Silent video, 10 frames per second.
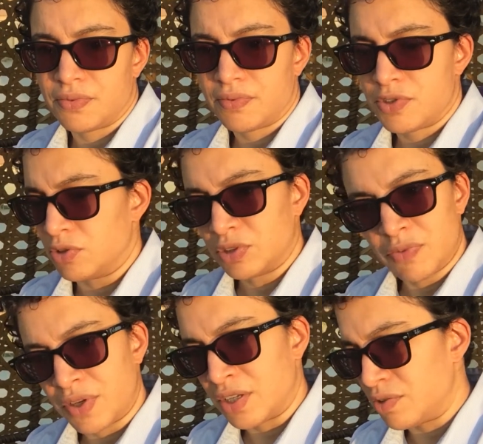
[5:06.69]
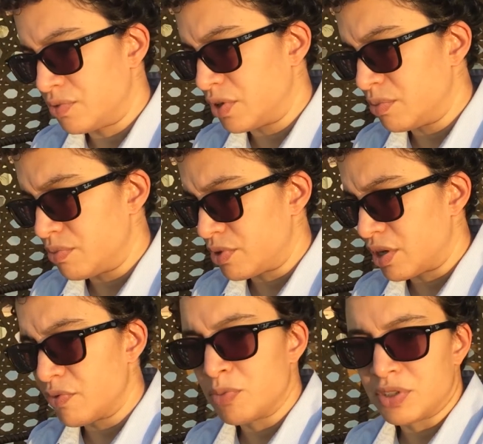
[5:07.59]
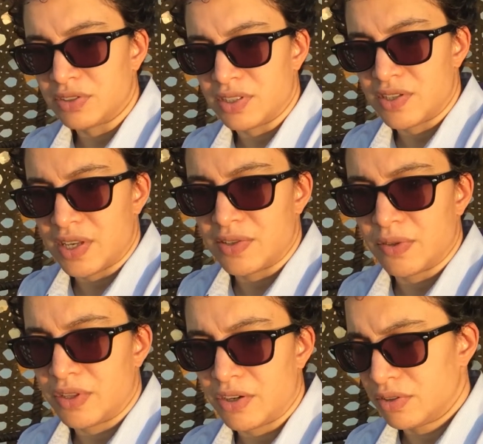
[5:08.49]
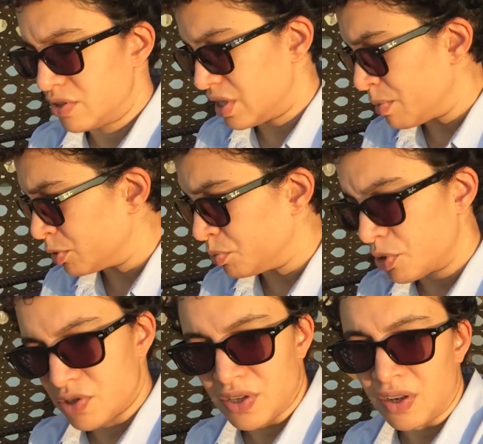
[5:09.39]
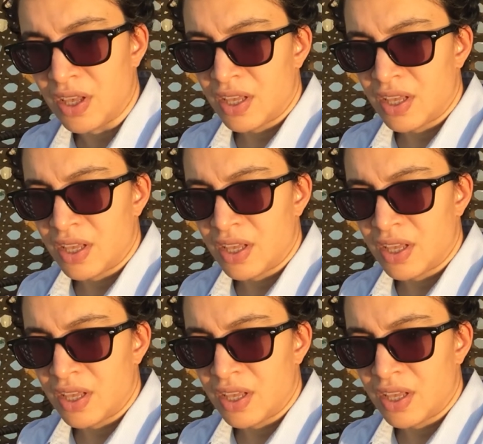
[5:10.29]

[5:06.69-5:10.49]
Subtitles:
certificate from the government that says that they're a disabled person.